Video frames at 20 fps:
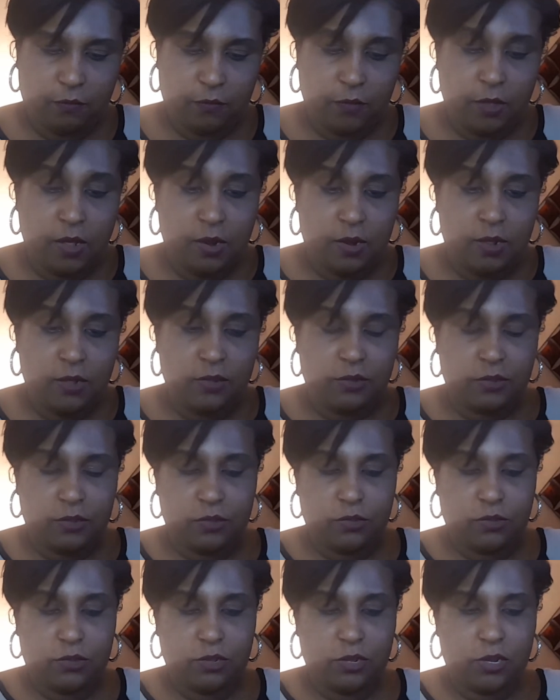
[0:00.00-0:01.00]
This is
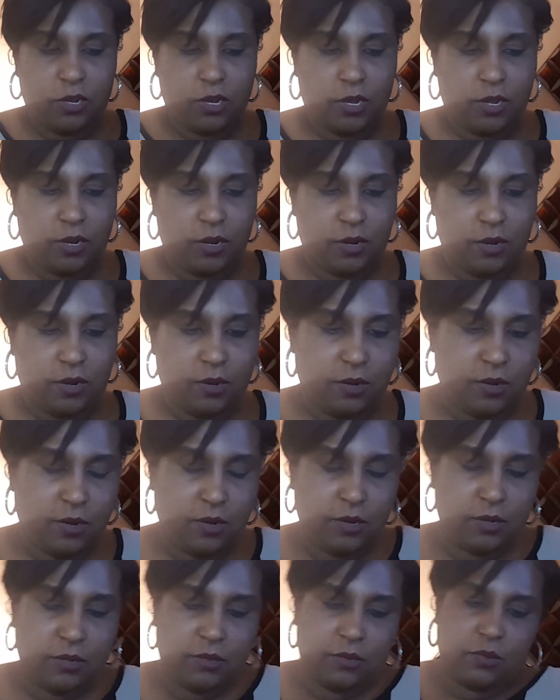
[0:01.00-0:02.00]
good,
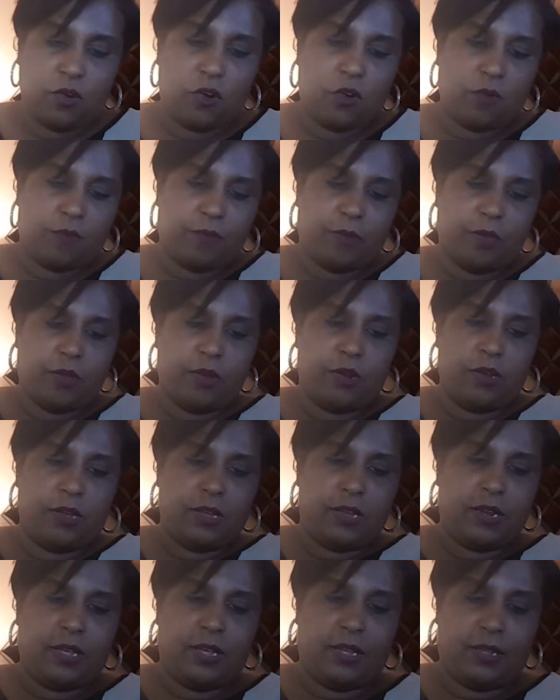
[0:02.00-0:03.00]
Scorpio. Look at
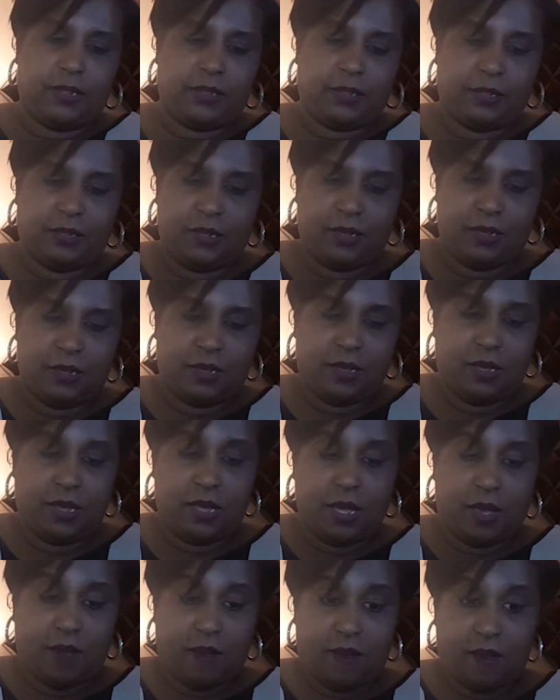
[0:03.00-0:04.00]
this.
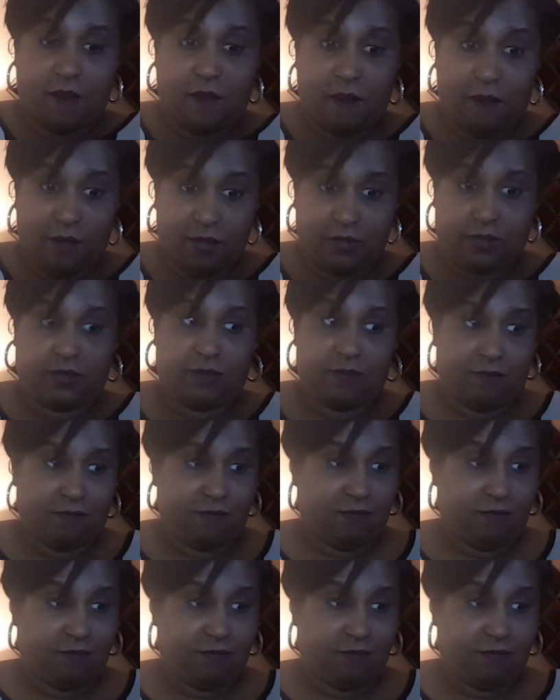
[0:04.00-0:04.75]
Awesome.